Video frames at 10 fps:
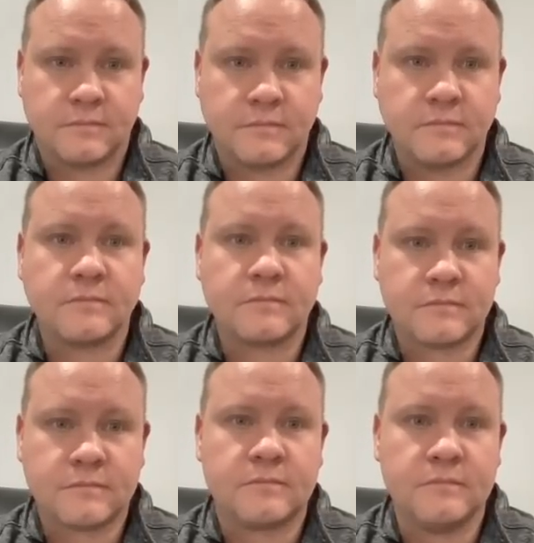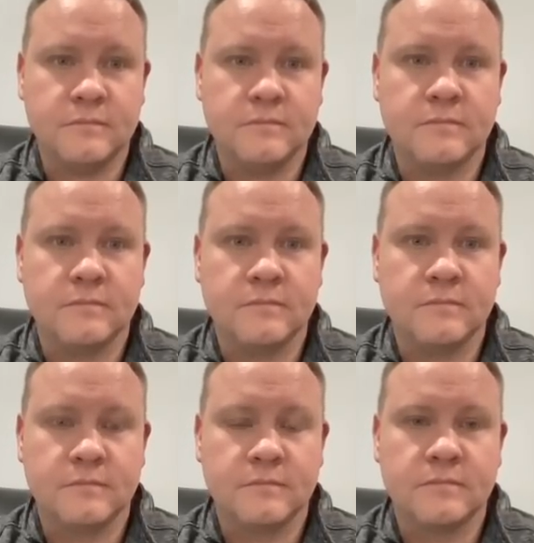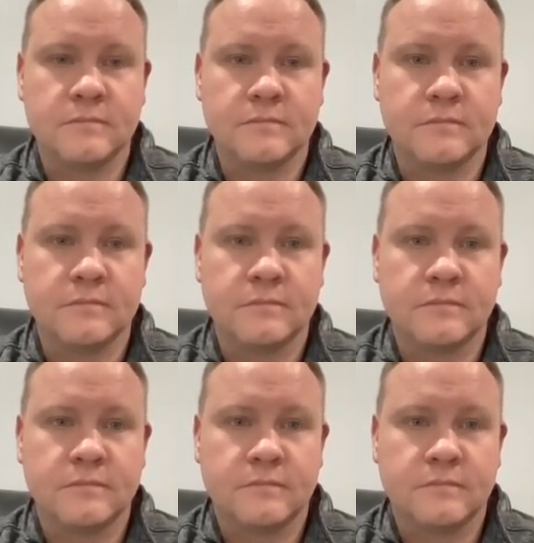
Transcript: [no speech]